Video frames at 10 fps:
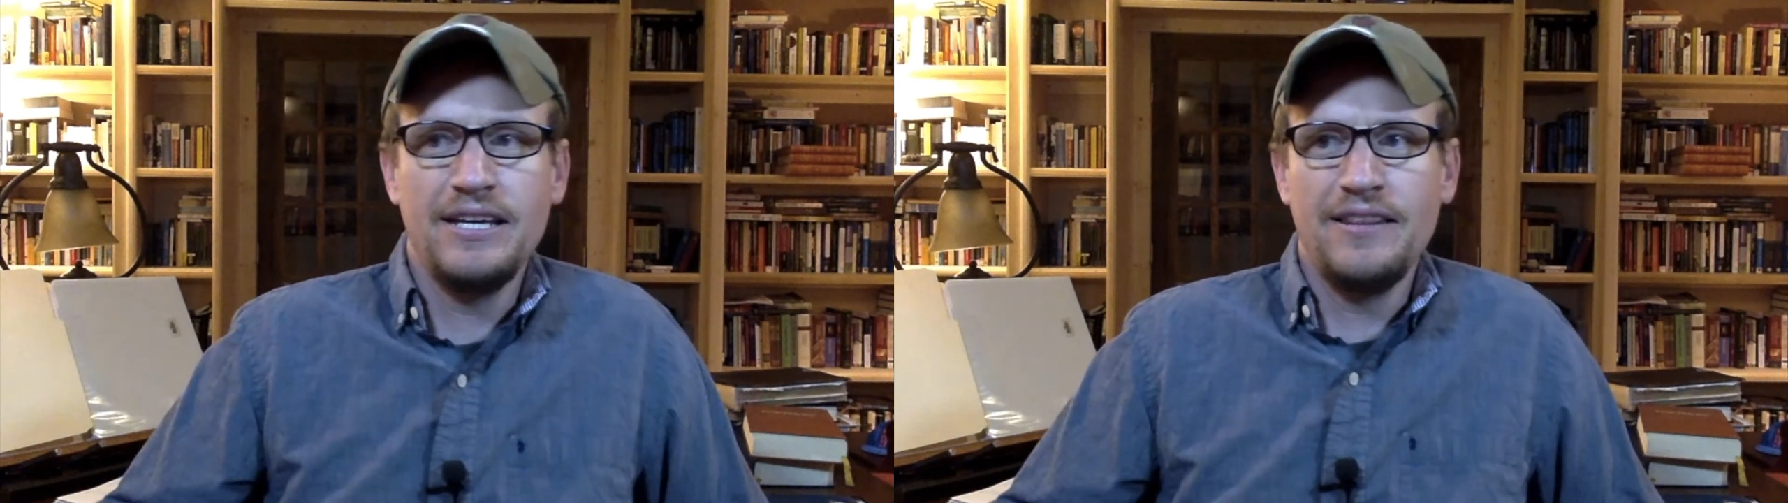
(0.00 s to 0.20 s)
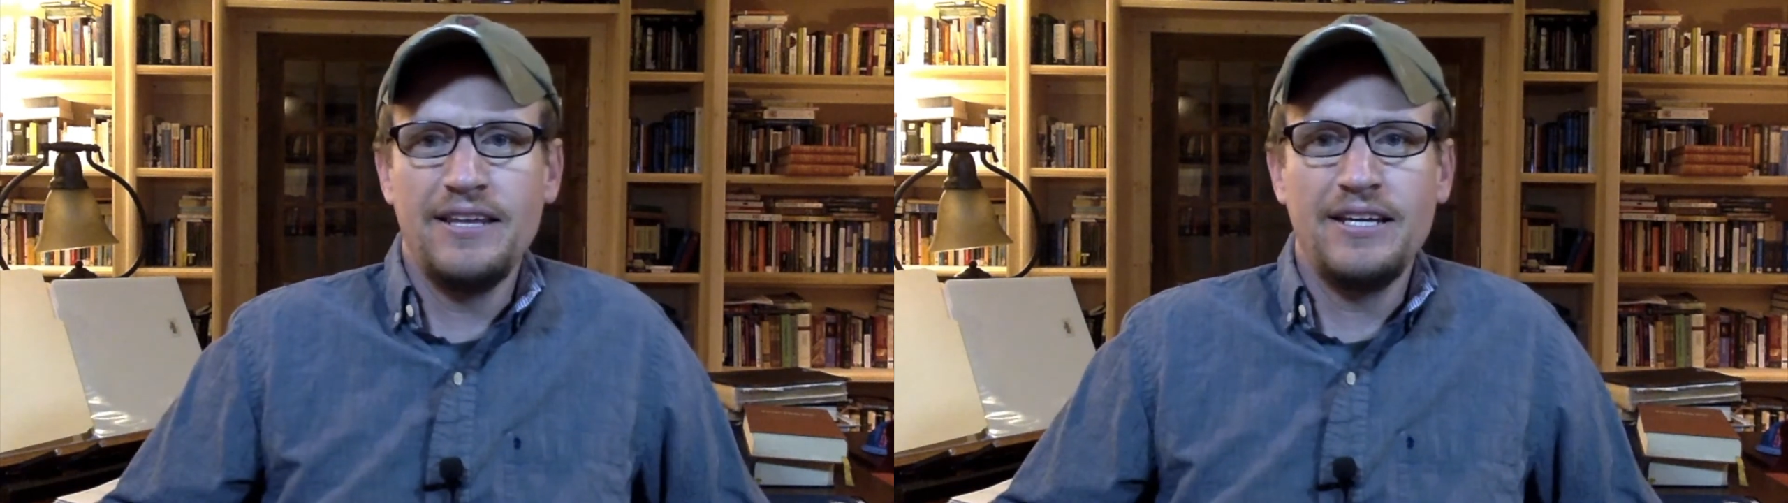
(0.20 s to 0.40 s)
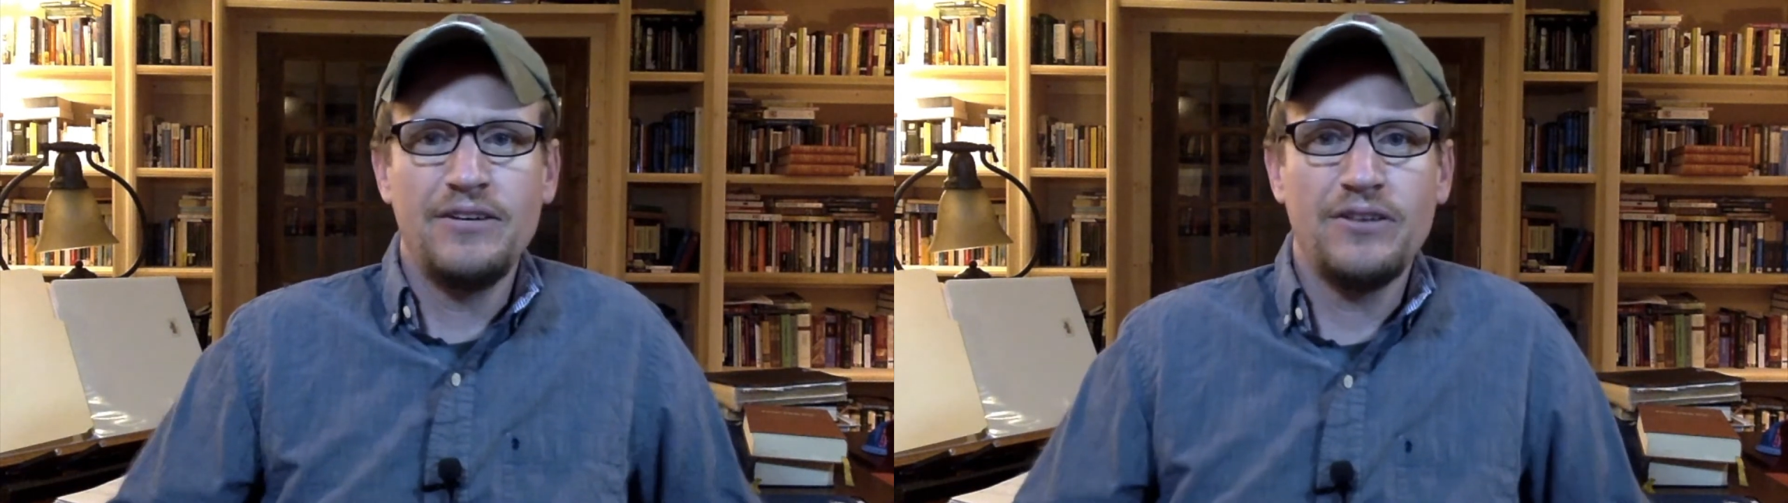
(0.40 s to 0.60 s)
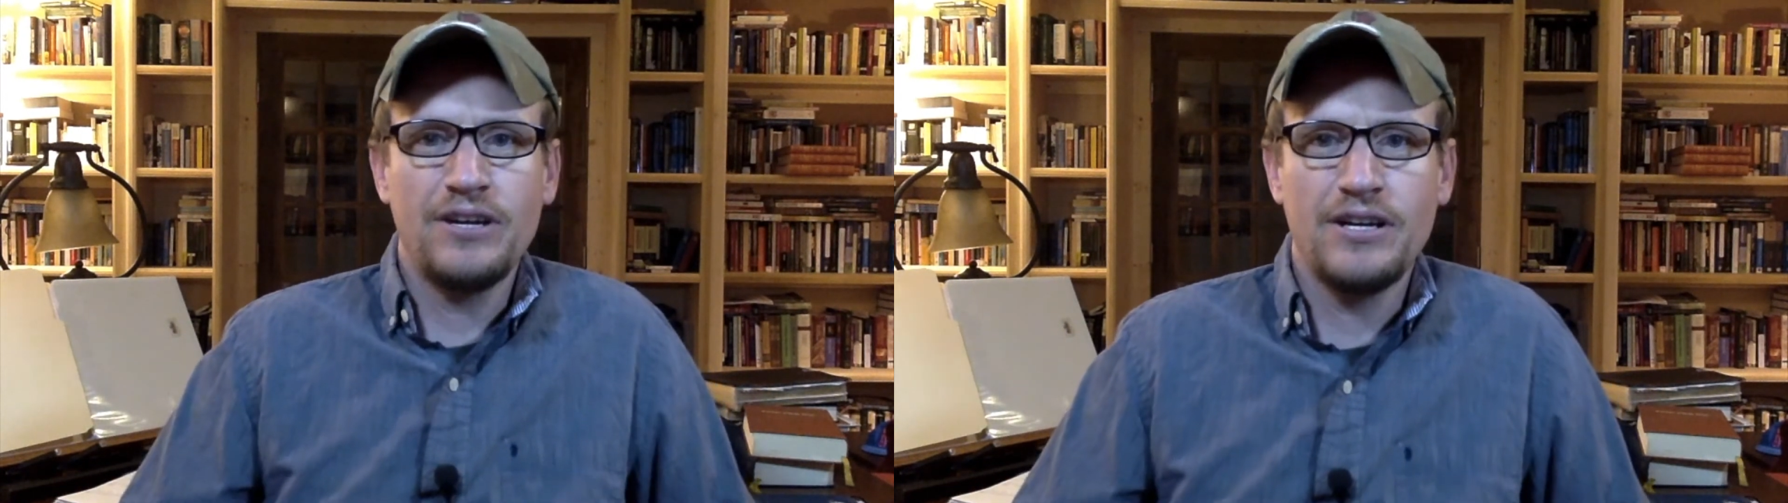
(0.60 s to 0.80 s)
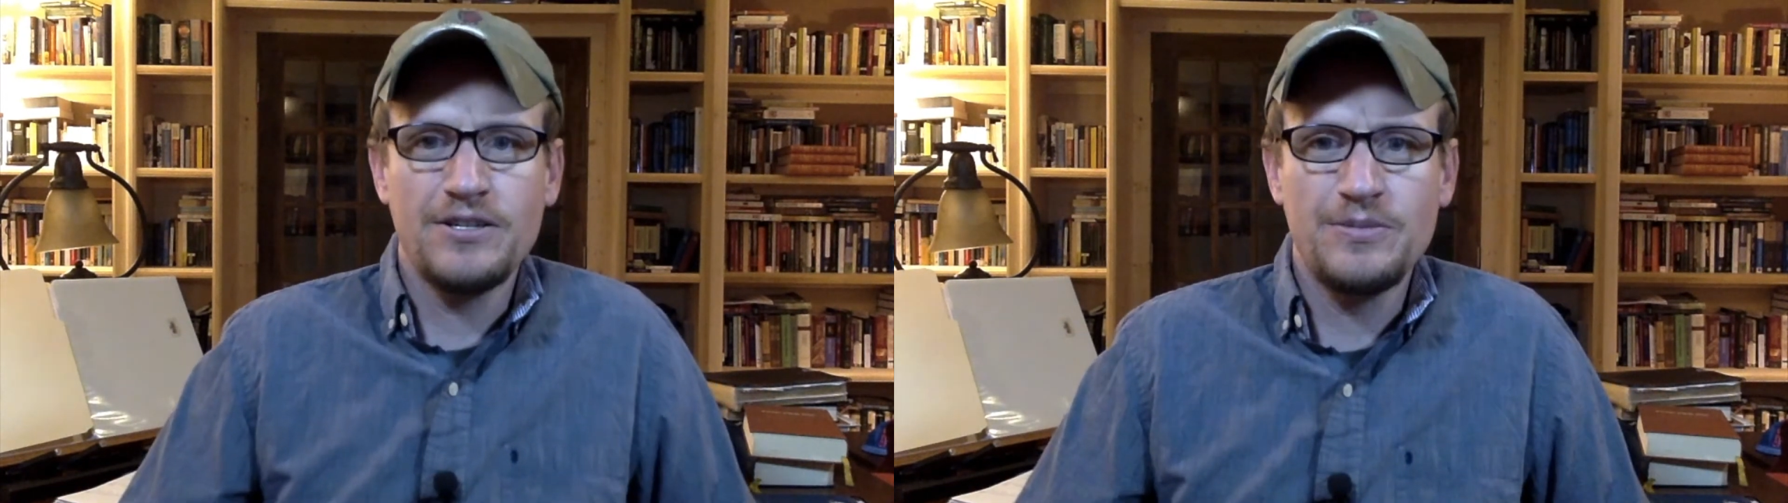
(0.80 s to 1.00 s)
they hear the
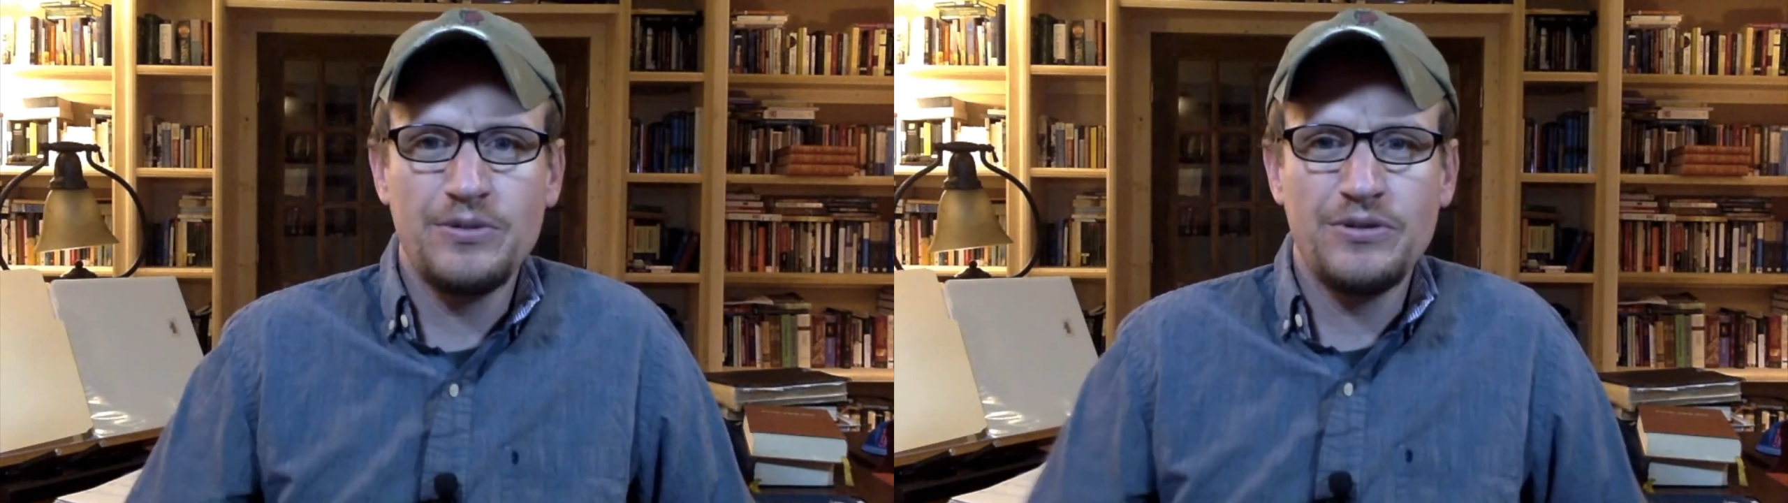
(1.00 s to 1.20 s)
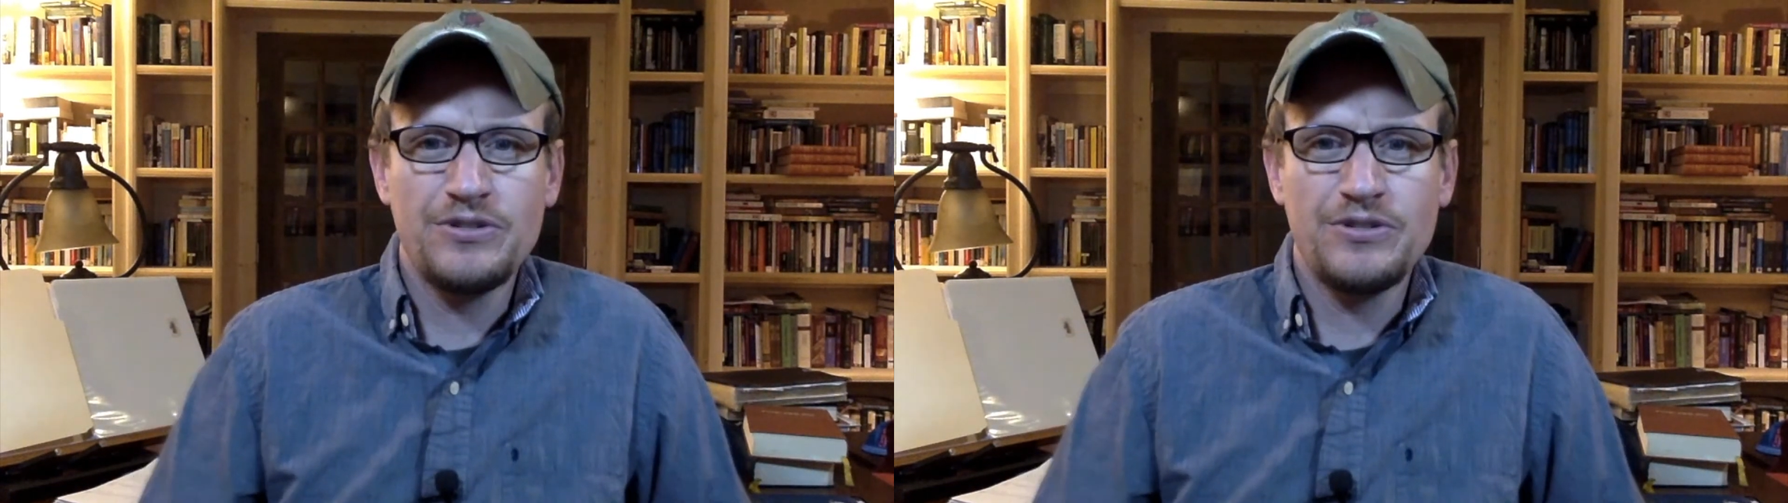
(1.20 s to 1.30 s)
gospel,